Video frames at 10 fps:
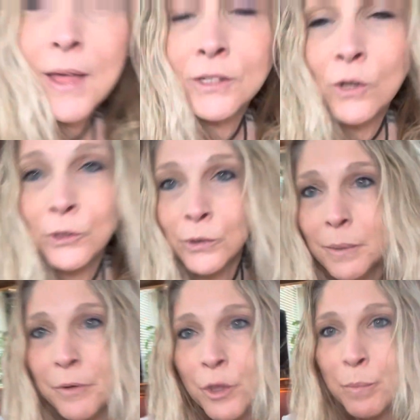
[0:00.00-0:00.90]
that's also
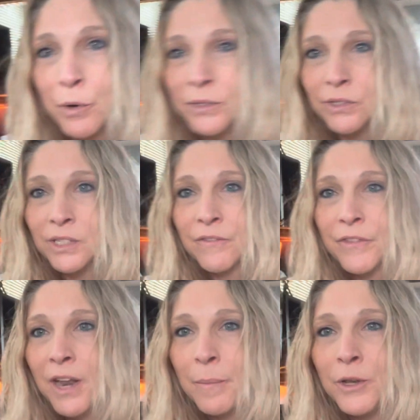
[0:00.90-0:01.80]
some of the books and stuff
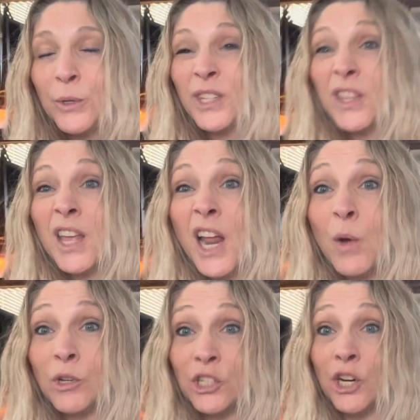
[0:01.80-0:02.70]
that I've been using that I
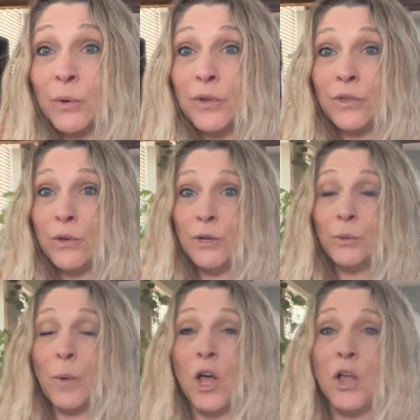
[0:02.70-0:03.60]
will share with you as
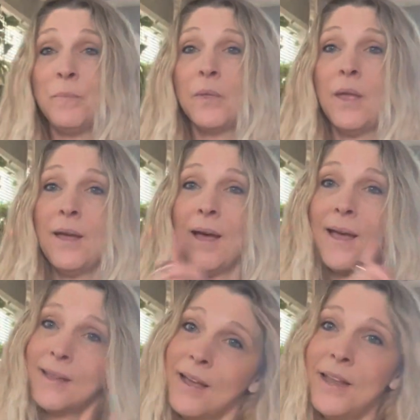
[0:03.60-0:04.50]
well.
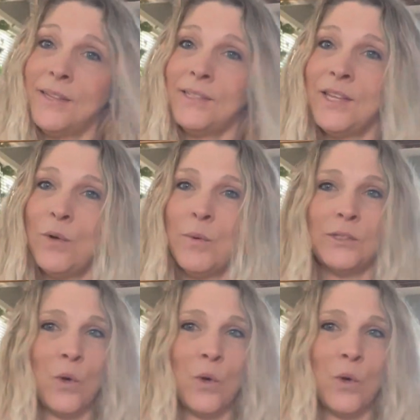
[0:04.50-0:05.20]
I gotta see what's